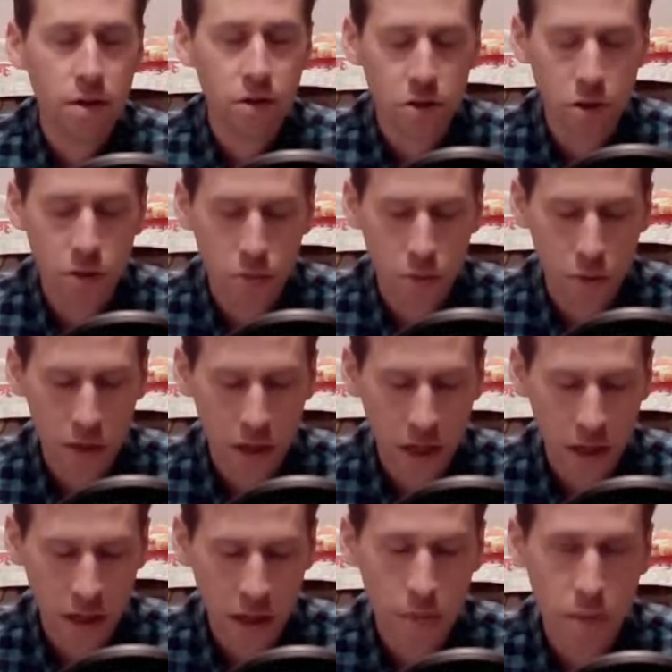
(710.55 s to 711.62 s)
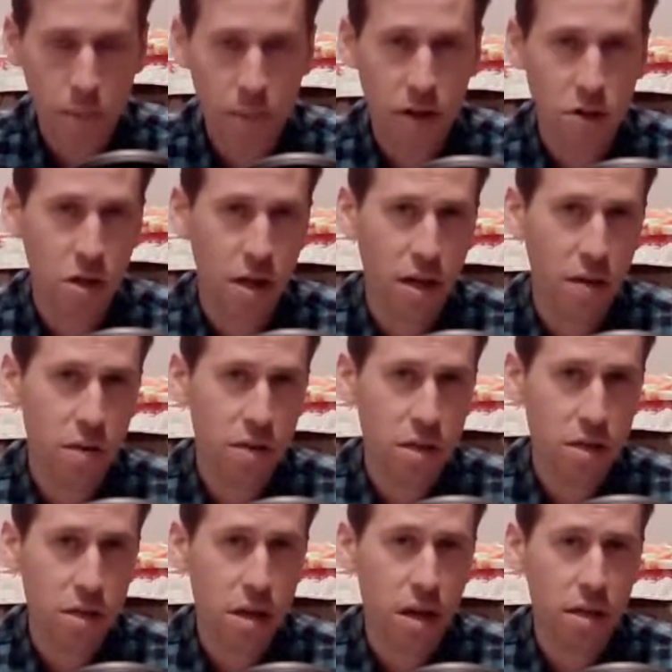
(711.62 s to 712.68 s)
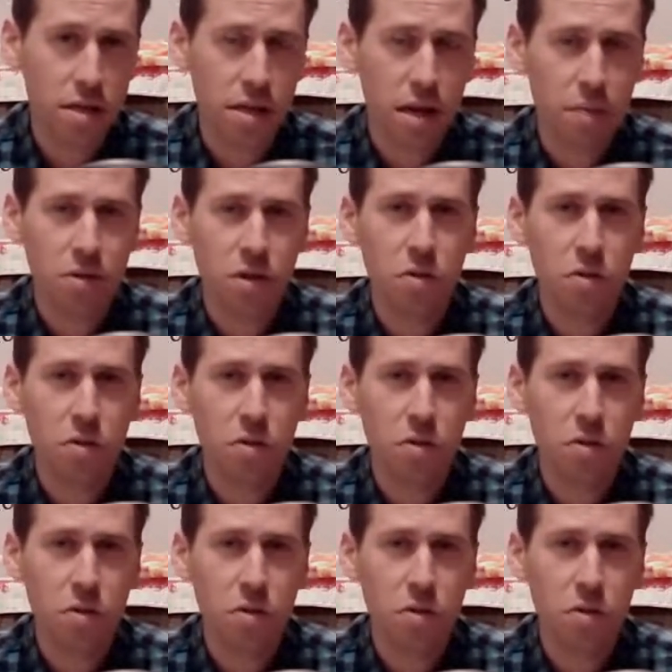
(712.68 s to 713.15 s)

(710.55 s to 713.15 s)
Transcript: So we're seeing in the Hebrew picture language this concept.